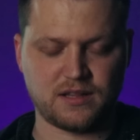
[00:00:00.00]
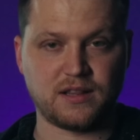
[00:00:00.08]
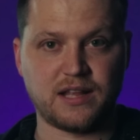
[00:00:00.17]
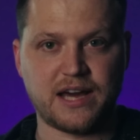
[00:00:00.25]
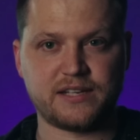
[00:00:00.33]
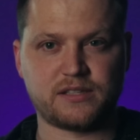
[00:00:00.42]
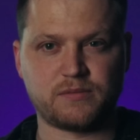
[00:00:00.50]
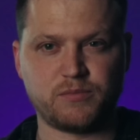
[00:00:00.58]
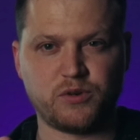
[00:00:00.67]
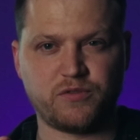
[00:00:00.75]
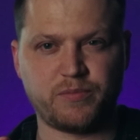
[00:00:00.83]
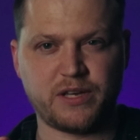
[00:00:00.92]
less
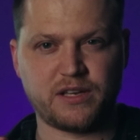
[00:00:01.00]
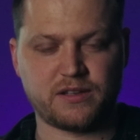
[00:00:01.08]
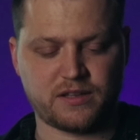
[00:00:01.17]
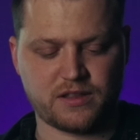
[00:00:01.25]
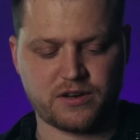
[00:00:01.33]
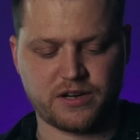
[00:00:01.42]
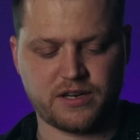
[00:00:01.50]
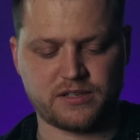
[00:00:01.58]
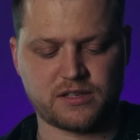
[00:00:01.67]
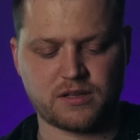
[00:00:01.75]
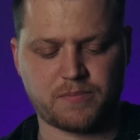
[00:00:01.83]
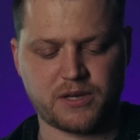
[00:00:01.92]
movement than there
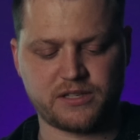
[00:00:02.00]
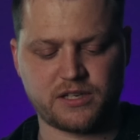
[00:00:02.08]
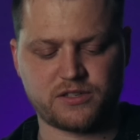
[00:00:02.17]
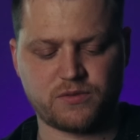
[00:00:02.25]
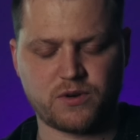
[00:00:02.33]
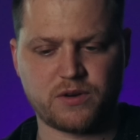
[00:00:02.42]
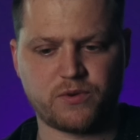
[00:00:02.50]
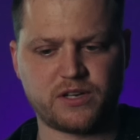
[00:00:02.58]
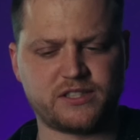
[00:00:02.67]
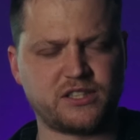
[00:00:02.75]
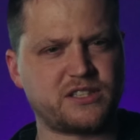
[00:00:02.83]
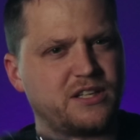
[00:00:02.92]
is on the PlayStation 1. Well,
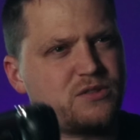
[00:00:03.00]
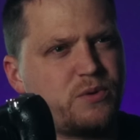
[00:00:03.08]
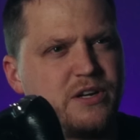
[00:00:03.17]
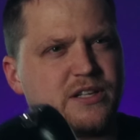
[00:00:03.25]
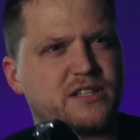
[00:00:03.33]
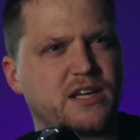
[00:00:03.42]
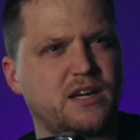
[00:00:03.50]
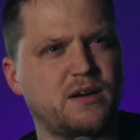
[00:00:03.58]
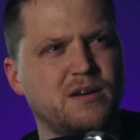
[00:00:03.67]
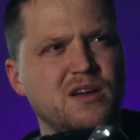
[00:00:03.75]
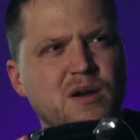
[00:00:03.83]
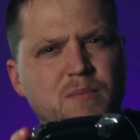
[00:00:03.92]
it's weird. It's like
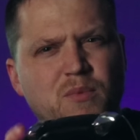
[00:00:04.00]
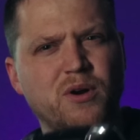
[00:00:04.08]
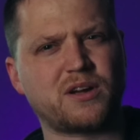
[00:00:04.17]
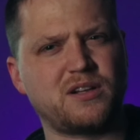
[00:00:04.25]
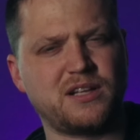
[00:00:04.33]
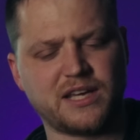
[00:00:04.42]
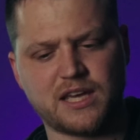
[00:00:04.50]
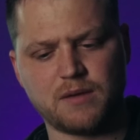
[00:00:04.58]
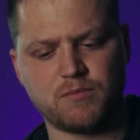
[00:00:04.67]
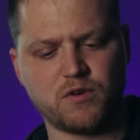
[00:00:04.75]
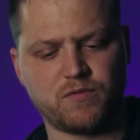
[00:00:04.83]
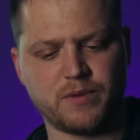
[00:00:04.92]
a more clicky
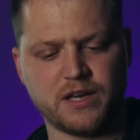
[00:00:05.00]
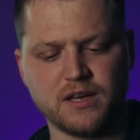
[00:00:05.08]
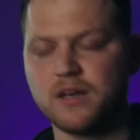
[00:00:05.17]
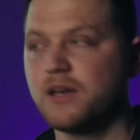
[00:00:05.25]
movement.